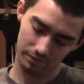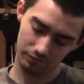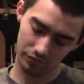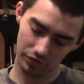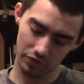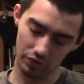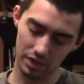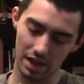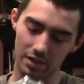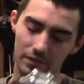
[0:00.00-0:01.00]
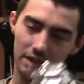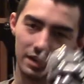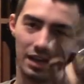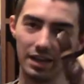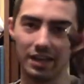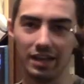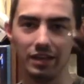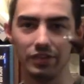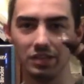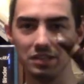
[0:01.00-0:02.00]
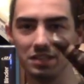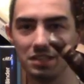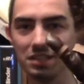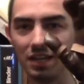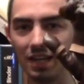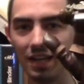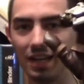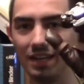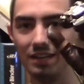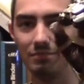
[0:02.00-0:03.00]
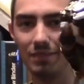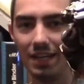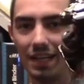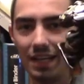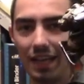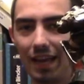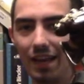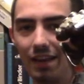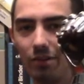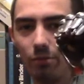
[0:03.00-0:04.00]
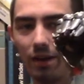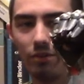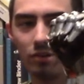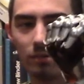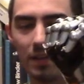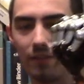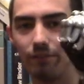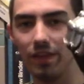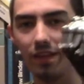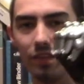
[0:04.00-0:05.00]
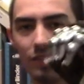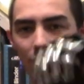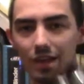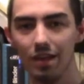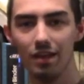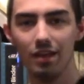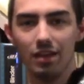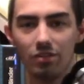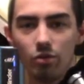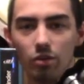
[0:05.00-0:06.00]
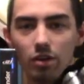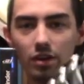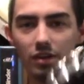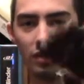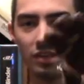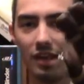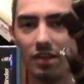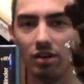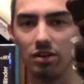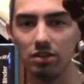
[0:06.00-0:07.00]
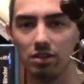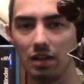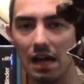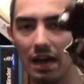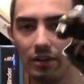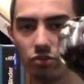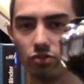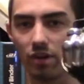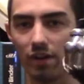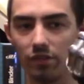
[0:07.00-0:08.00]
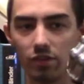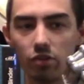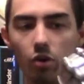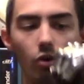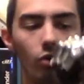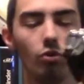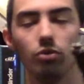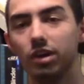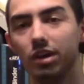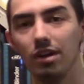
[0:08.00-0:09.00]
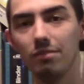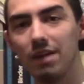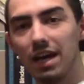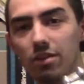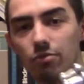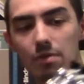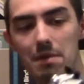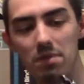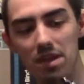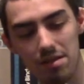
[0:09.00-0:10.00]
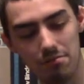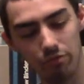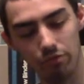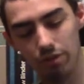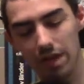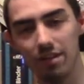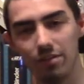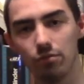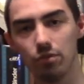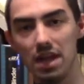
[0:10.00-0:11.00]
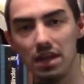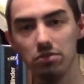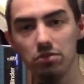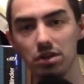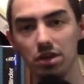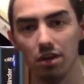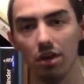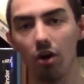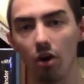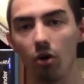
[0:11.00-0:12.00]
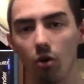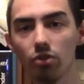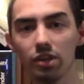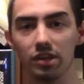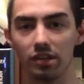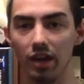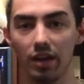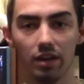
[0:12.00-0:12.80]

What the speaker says: So, yeah, in fact, I can't even tighten my hand around it to make a fist. So good, because it takes a lot of strength just to hold my grip in place for that good holding design.